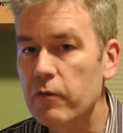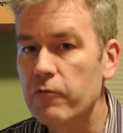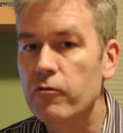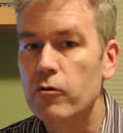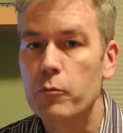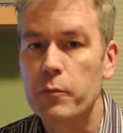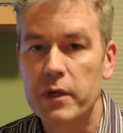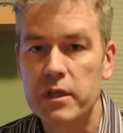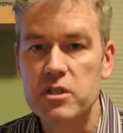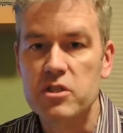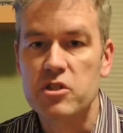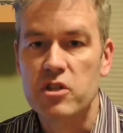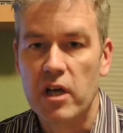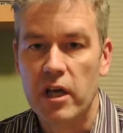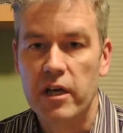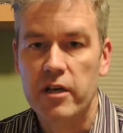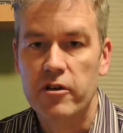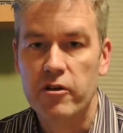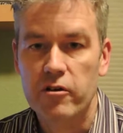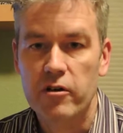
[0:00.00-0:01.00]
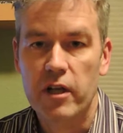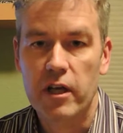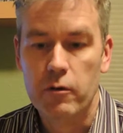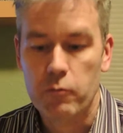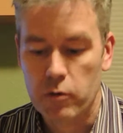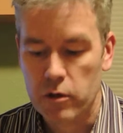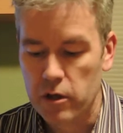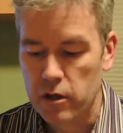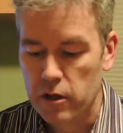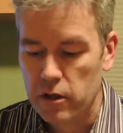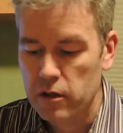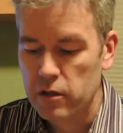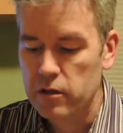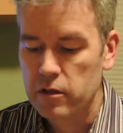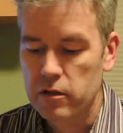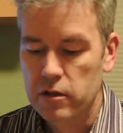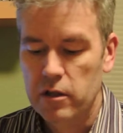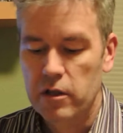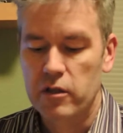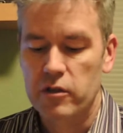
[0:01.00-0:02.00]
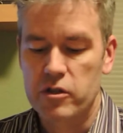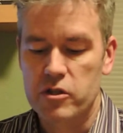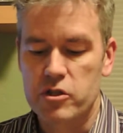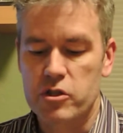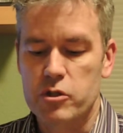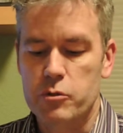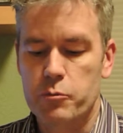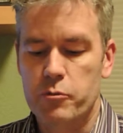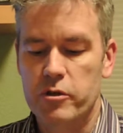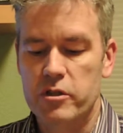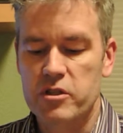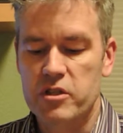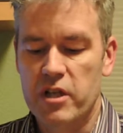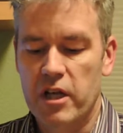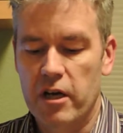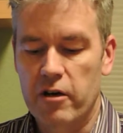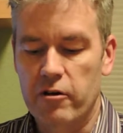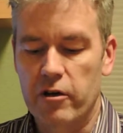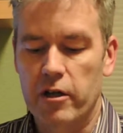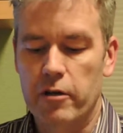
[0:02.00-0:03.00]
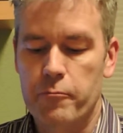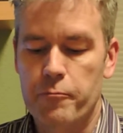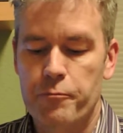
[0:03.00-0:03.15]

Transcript: from inside your network. This is pretty scary.